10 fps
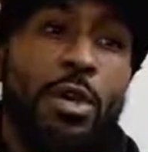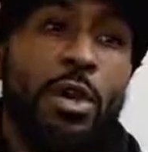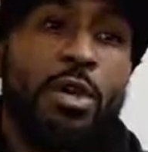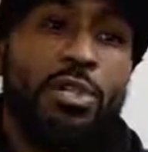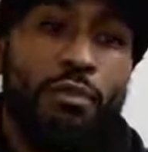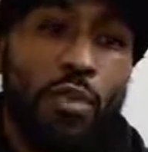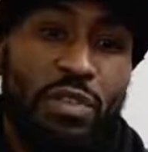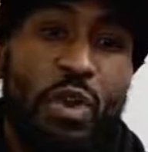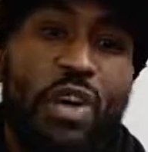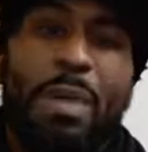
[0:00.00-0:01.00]
Right. So first of
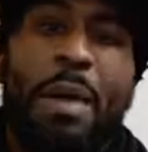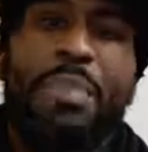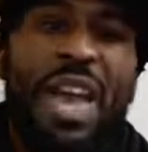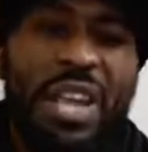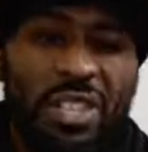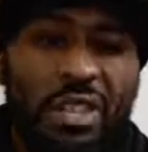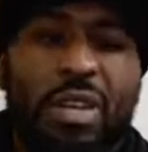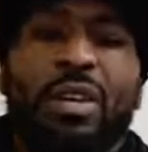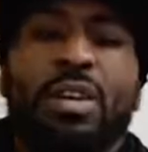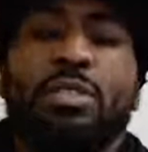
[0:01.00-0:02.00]
all, it's my passion,
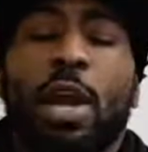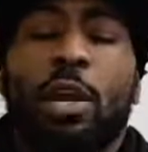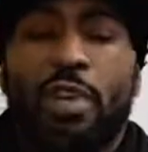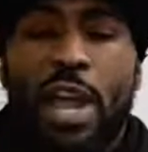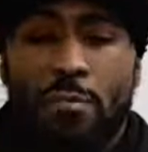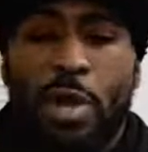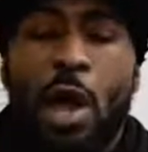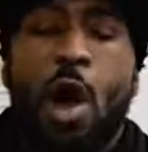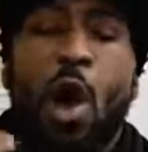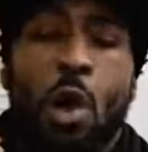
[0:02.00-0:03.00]
it's my craft, but I
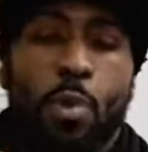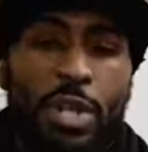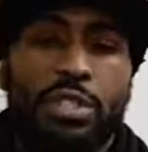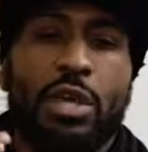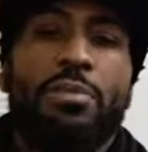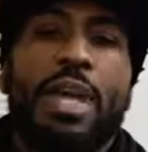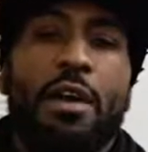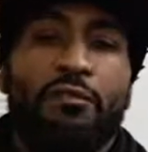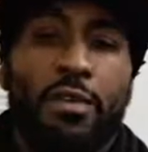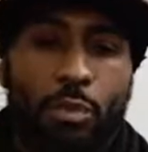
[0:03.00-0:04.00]
always love to have
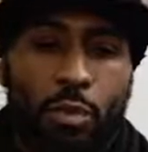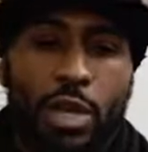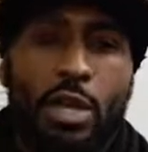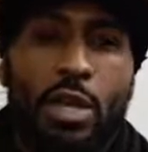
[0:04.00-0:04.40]
fun with it.